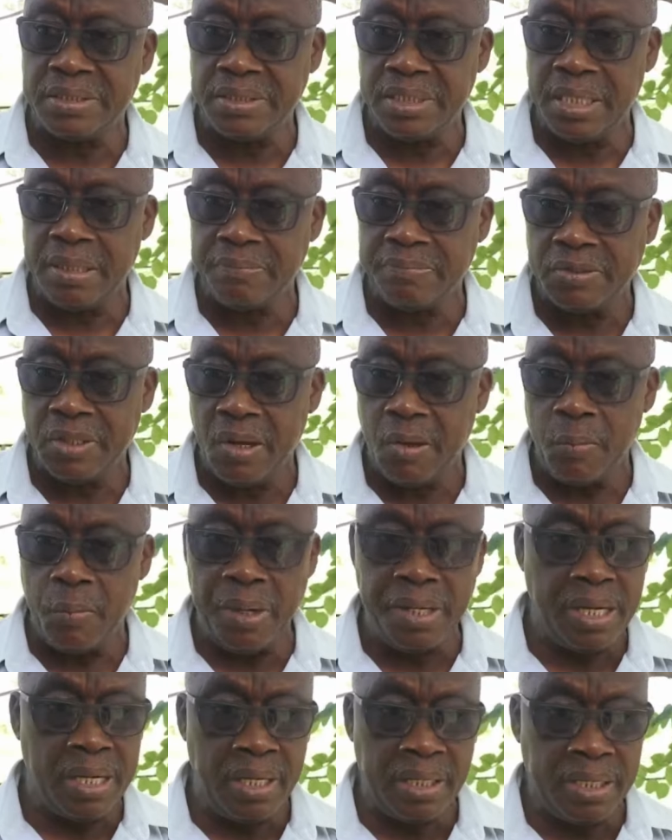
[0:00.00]
James where
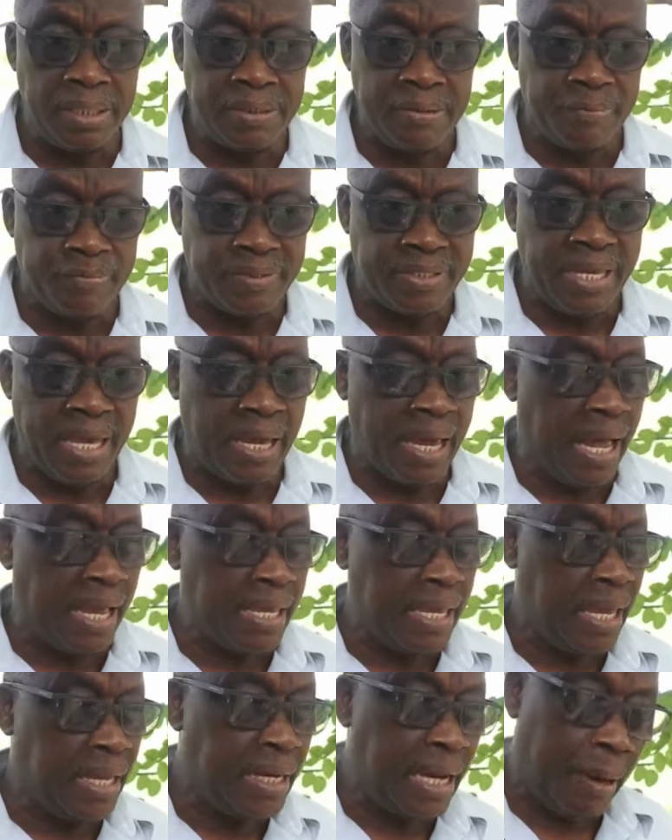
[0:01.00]
they're looking to take
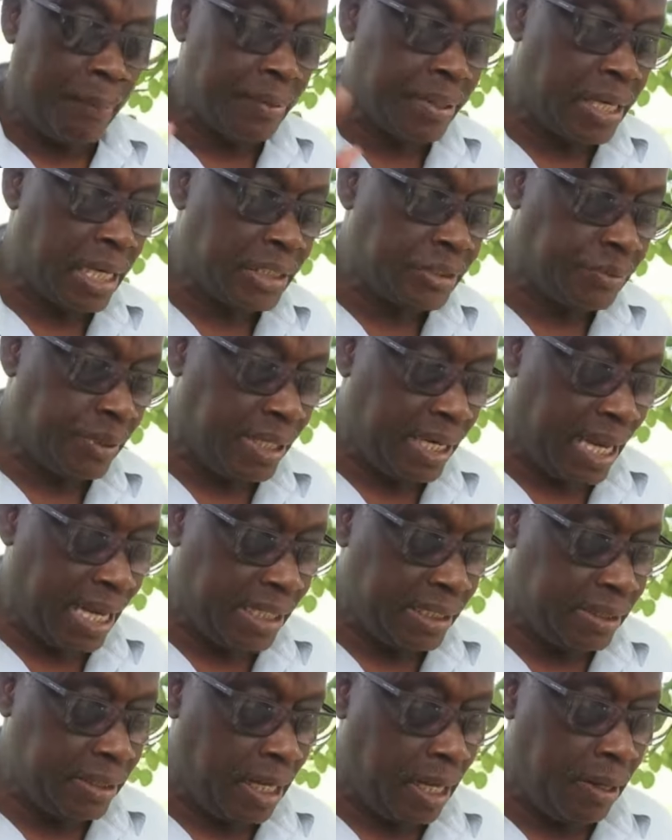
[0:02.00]
again agricultural
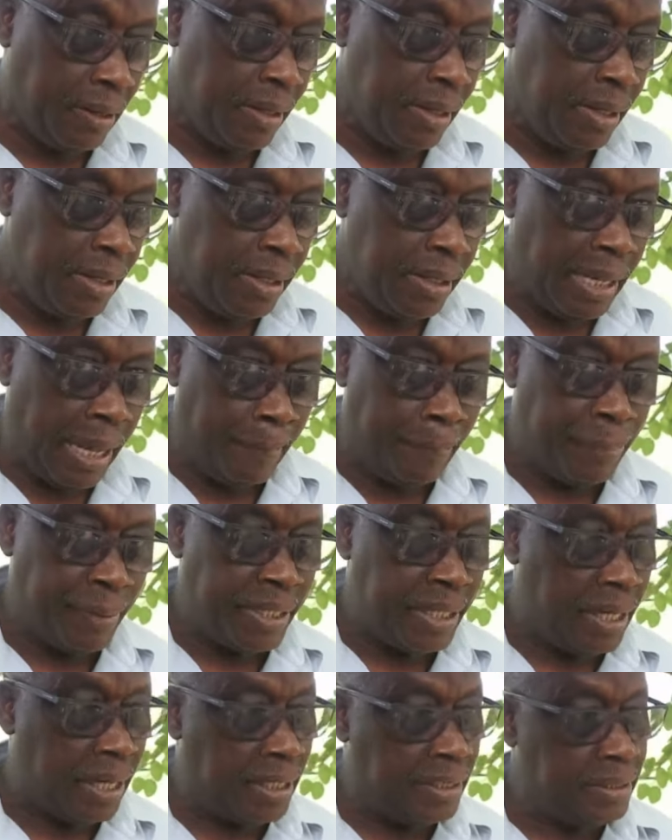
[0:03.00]
land and put
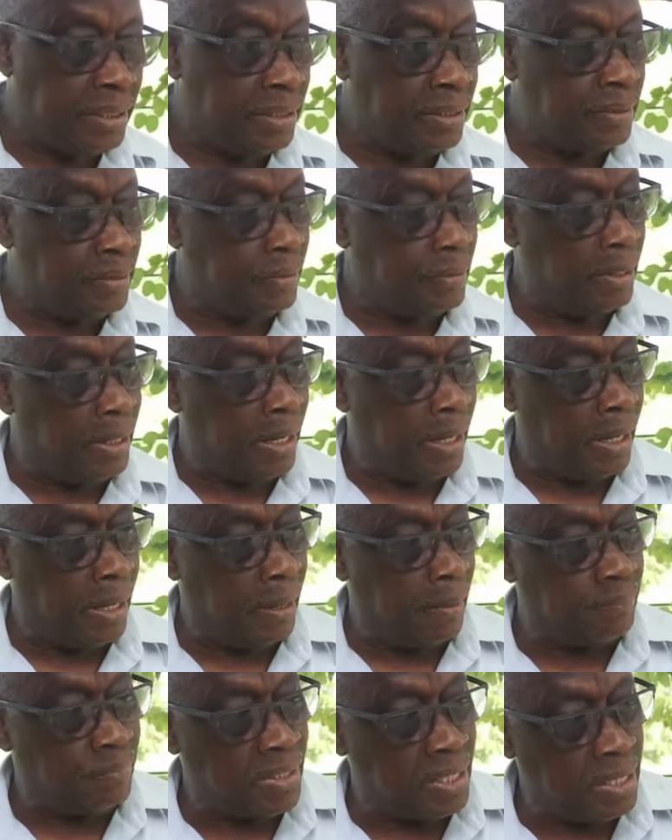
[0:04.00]
it under
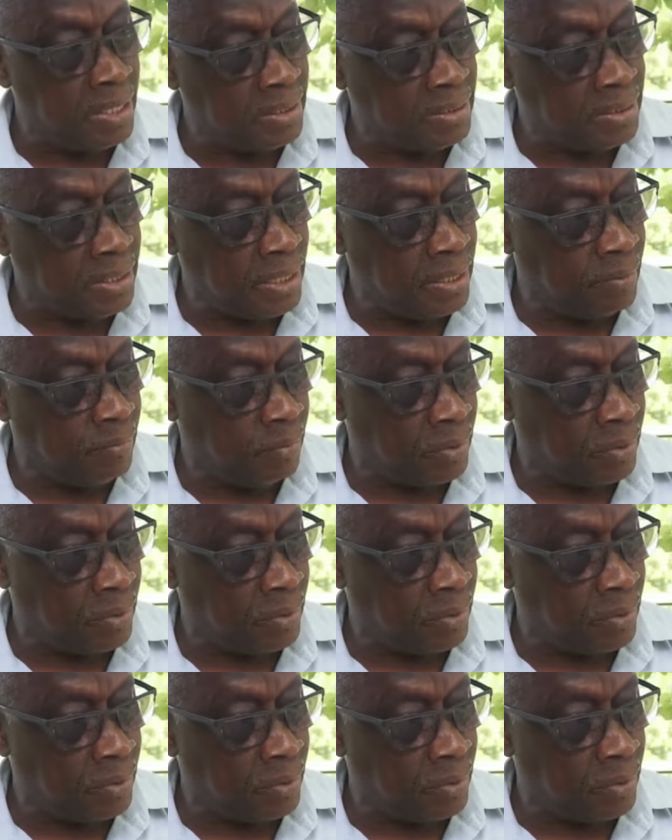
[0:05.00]
the